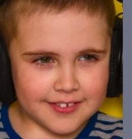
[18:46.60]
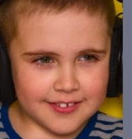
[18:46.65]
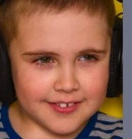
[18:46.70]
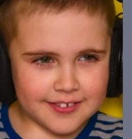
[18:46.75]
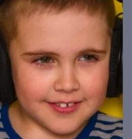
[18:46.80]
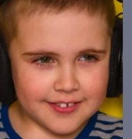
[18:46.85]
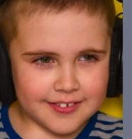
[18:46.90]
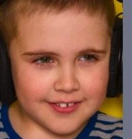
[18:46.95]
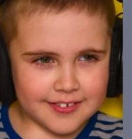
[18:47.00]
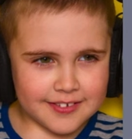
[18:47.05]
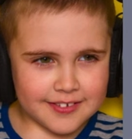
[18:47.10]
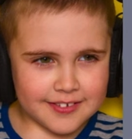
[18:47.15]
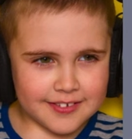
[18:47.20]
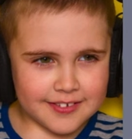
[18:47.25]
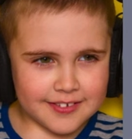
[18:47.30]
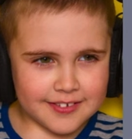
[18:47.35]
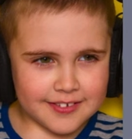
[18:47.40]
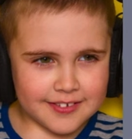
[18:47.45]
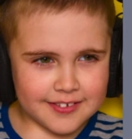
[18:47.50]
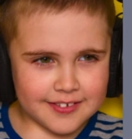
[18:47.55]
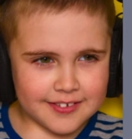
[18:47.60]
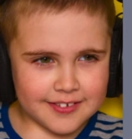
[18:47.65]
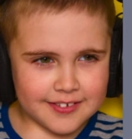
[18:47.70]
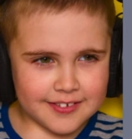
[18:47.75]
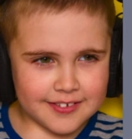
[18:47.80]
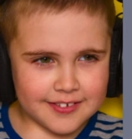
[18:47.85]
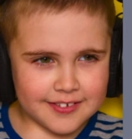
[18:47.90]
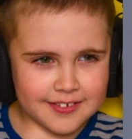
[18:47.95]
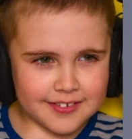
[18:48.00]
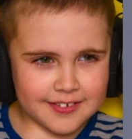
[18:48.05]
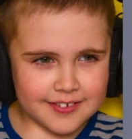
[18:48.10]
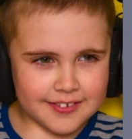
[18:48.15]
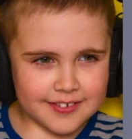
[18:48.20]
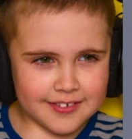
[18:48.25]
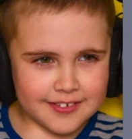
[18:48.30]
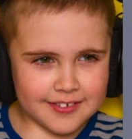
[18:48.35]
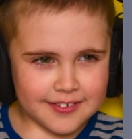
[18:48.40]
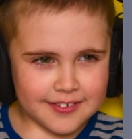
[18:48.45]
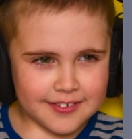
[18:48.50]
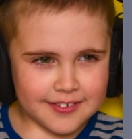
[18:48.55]

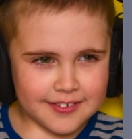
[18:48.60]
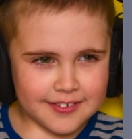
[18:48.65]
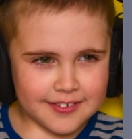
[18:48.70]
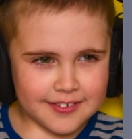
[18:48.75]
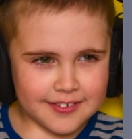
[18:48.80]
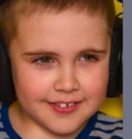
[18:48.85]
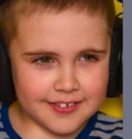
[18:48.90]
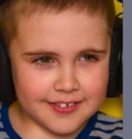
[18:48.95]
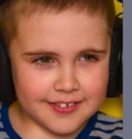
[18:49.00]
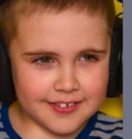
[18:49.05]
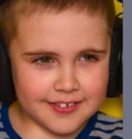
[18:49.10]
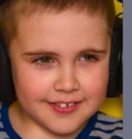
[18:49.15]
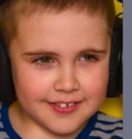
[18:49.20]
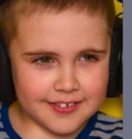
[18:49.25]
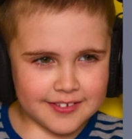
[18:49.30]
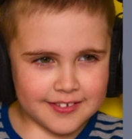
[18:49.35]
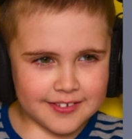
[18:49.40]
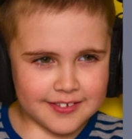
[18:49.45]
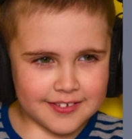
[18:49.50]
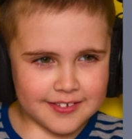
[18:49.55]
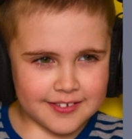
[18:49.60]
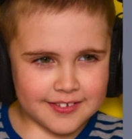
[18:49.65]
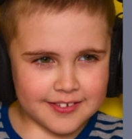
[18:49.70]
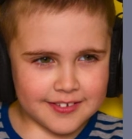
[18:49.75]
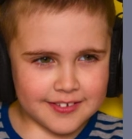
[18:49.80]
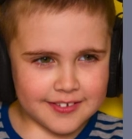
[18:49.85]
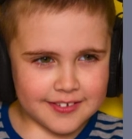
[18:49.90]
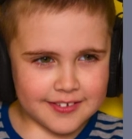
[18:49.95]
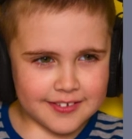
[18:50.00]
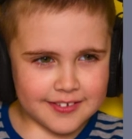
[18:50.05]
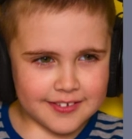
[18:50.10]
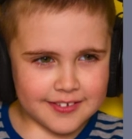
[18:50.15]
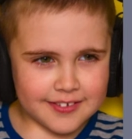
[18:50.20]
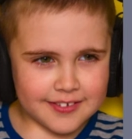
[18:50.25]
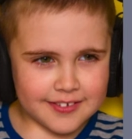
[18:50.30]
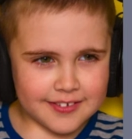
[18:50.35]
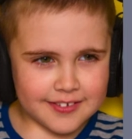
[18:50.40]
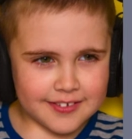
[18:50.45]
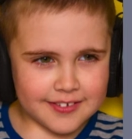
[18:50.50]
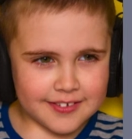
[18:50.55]
This is a still picture; no speech is visible.